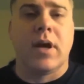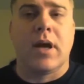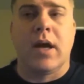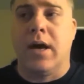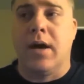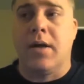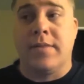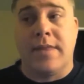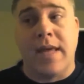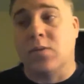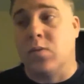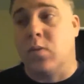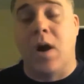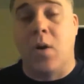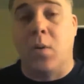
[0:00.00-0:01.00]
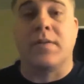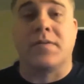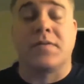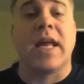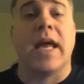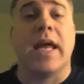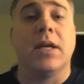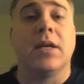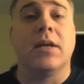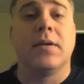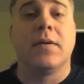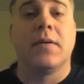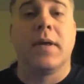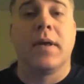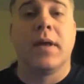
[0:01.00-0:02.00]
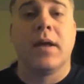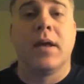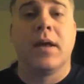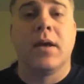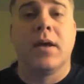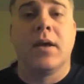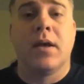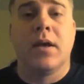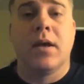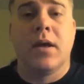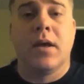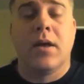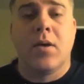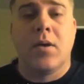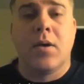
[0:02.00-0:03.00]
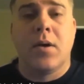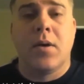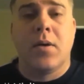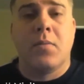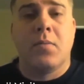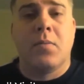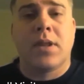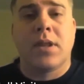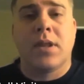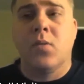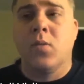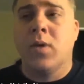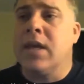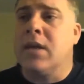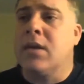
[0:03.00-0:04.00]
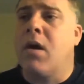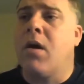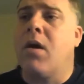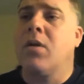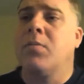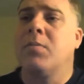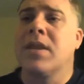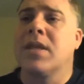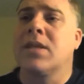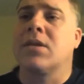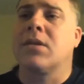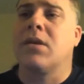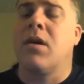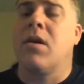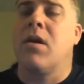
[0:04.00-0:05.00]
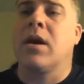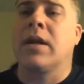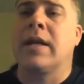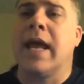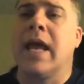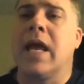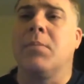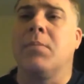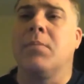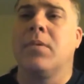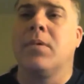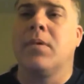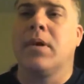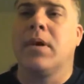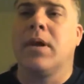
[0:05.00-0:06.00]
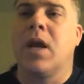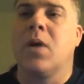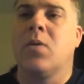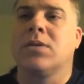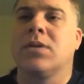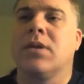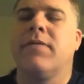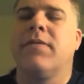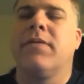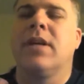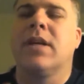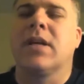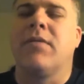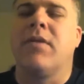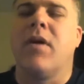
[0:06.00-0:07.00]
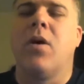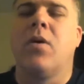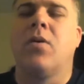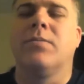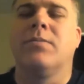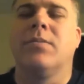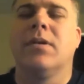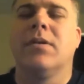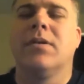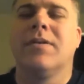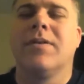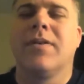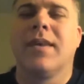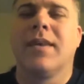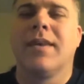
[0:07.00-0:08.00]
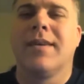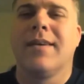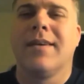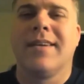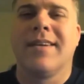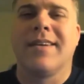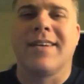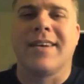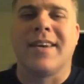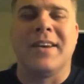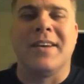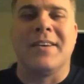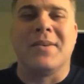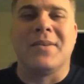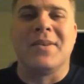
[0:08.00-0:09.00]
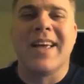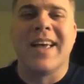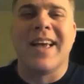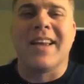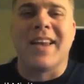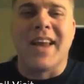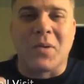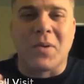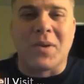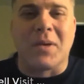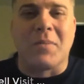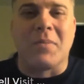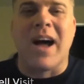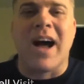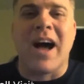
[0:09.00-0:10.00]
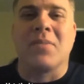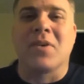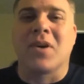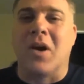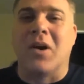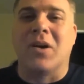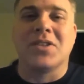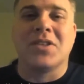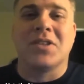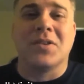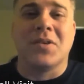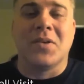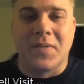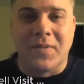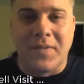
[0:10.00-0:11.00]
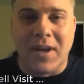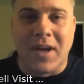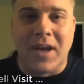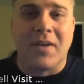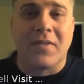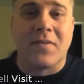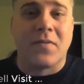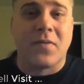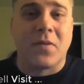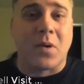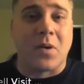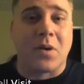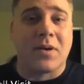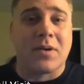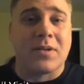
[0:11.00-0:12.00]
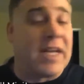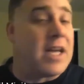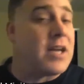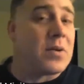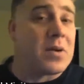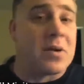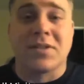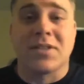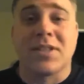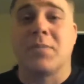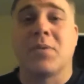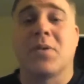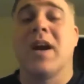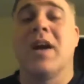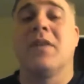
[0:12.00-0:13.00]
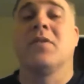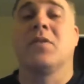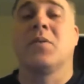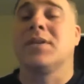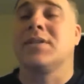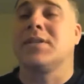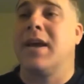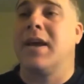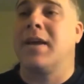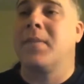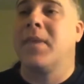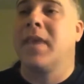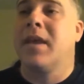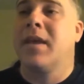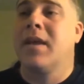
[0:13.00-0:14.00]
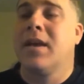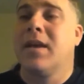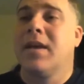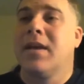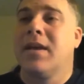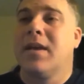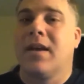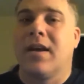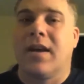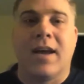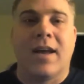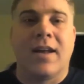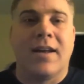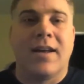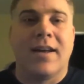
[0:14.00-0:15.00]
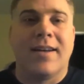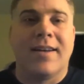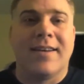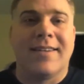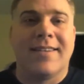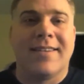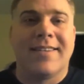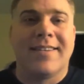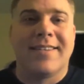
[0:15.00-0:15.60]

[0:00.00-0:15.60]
that's where I would have stayed. But when he called me this long name, it was a feeling of home. You know, like when your mom calls you for dinner or supper, however you want to say it, and